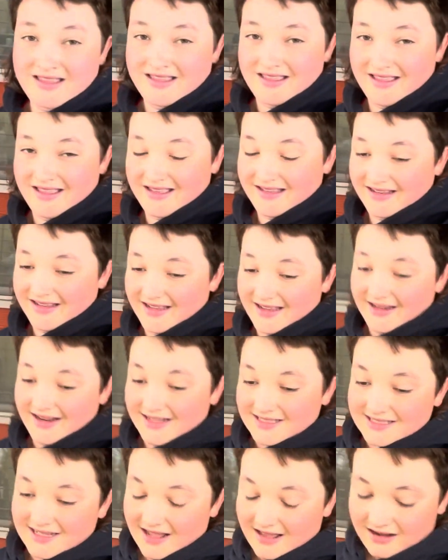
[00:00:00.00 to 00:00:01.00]
And yeah,
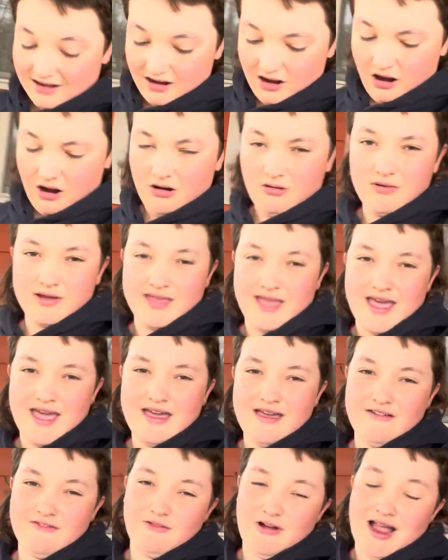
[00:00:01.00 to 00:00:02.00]
that's kind of all we
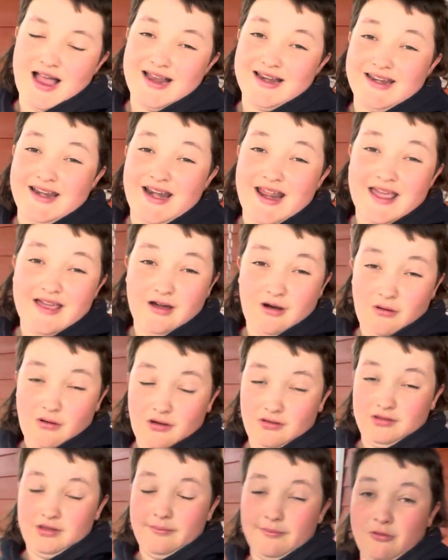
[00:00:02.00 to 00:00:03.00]
have right now
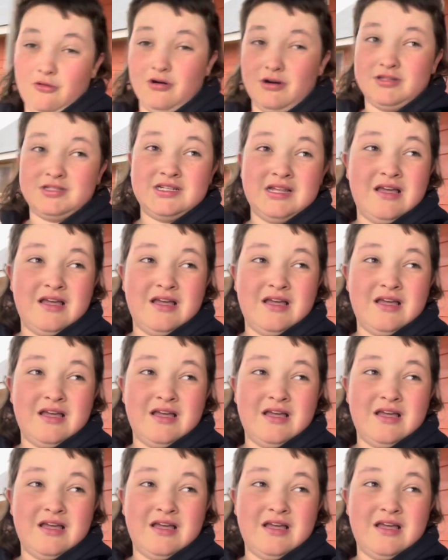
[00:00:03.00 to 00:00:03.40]
on the porch.